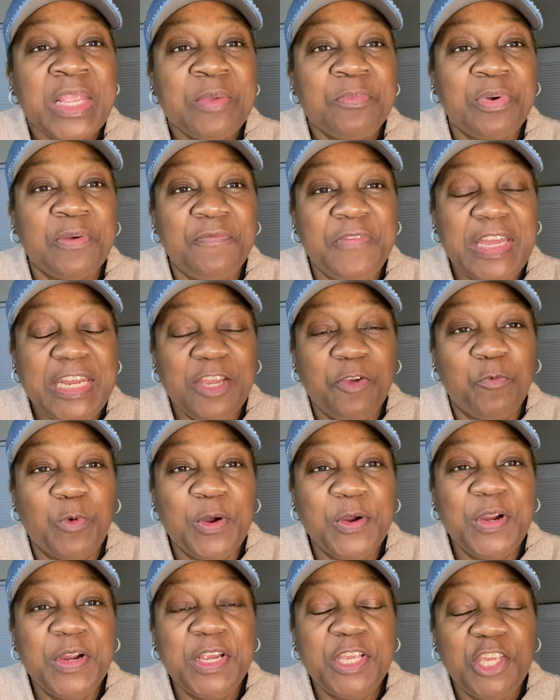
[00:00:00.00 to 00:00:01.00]
prophetic
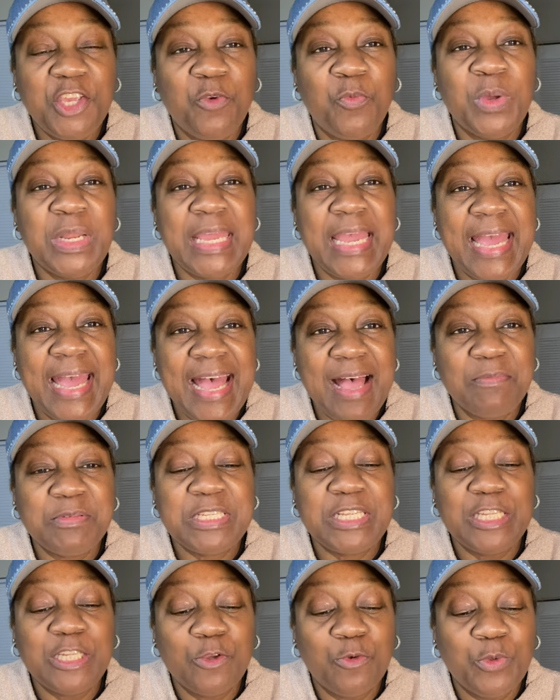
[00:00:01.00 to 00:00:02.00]
word, you would
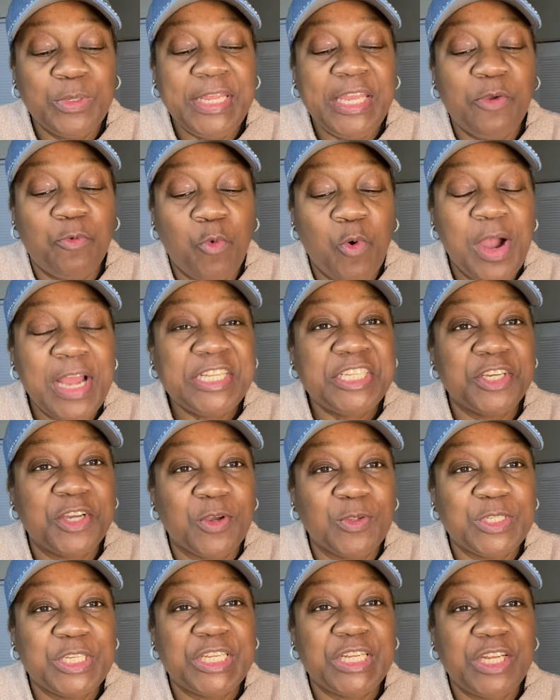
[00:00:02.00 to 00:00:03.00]
absolutely want to
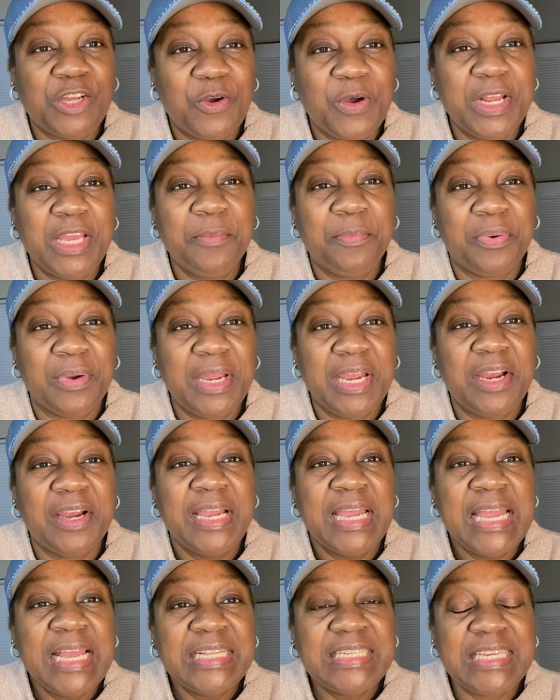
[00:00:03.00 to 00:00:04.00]
go to the Lord in
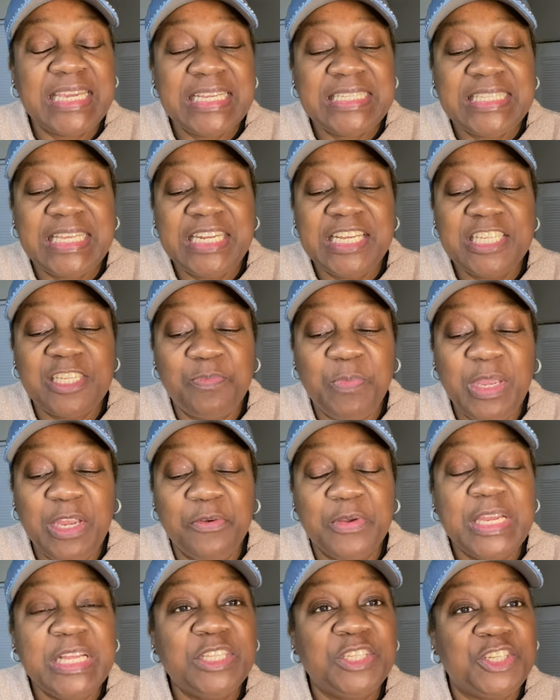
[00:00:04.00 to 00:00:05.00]
prayer, testing the
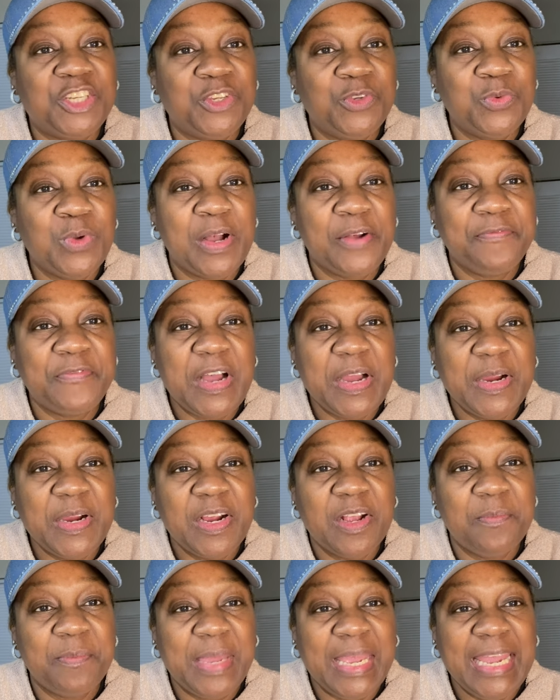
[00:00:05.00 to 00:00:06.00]
Spirit to
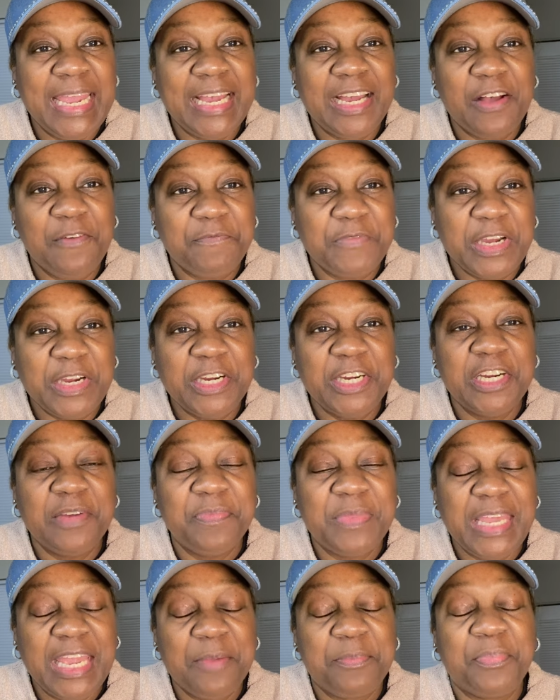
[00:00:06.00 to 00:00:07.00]
affirm and
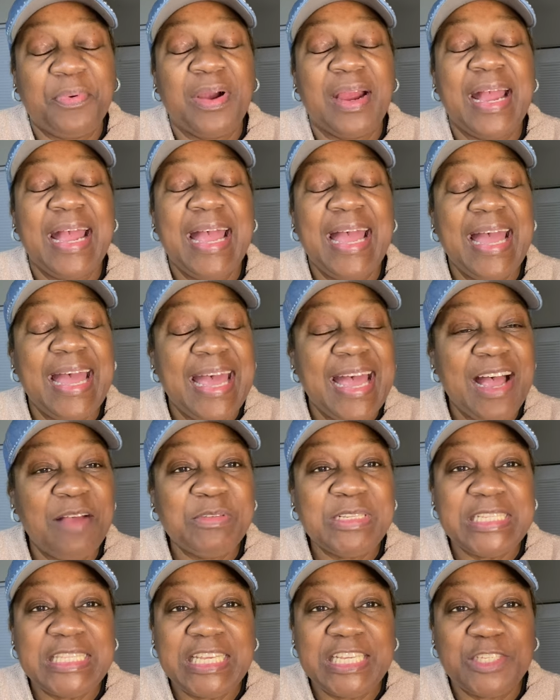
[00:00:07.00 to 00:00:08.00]
confirm that
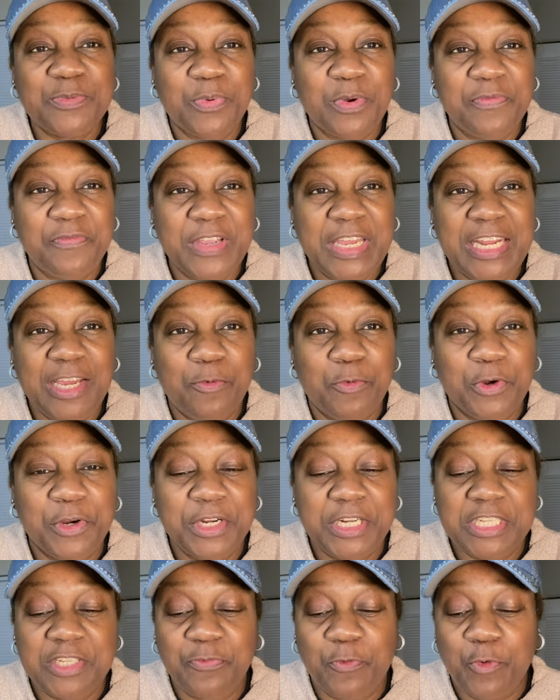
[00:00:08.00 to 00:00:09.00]
perhaps this prophetic
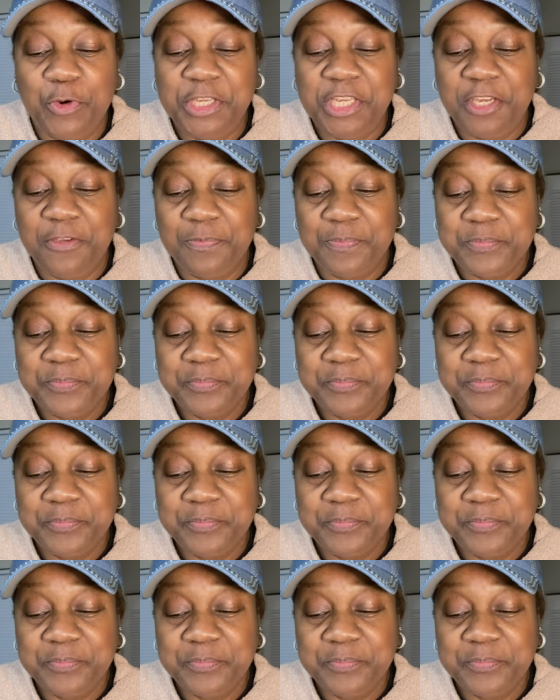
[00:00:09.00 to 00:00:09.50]
word is for you.